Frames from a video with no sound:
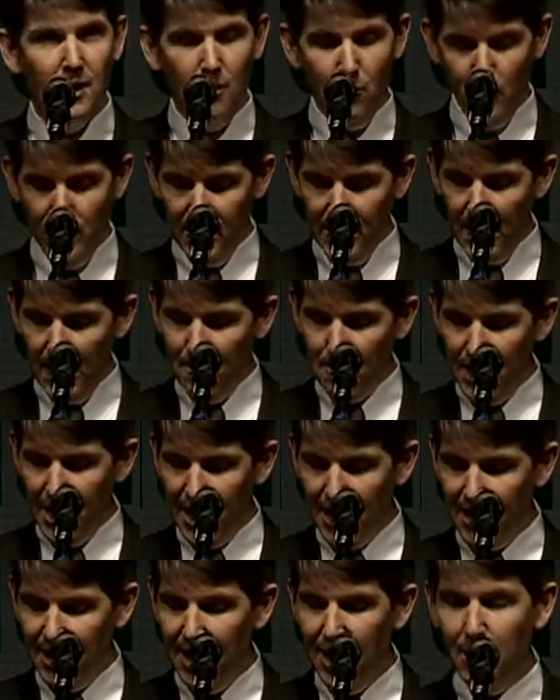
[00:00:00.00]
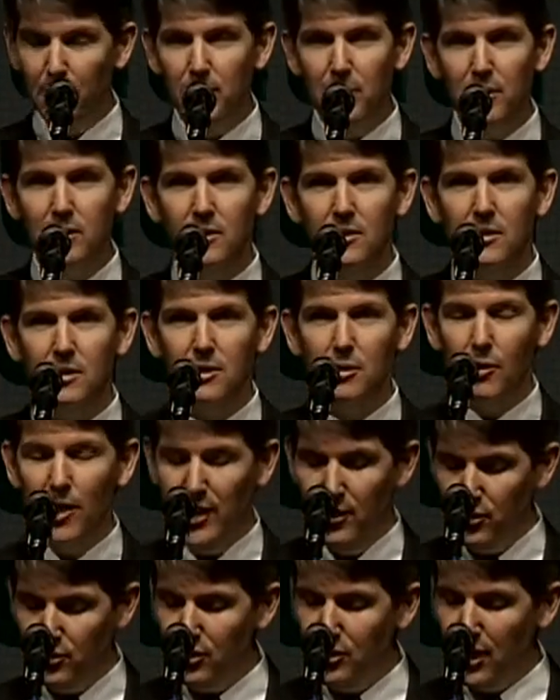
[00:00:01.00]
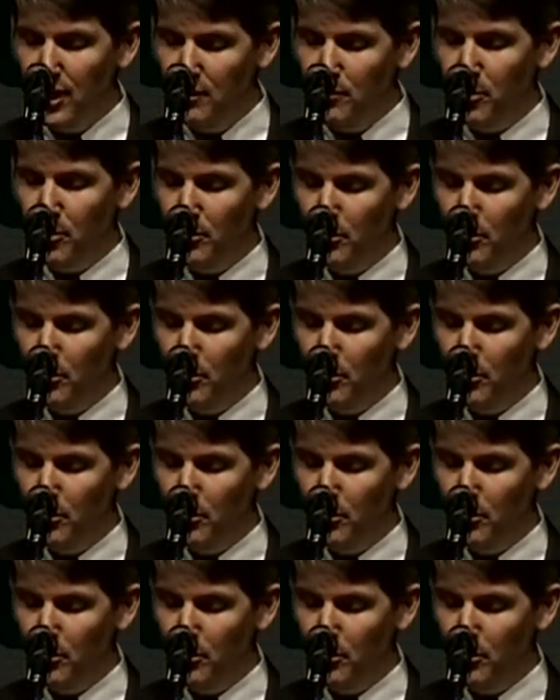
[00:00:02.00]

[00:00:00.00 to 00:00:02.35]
We came back and helped the Greater Chamber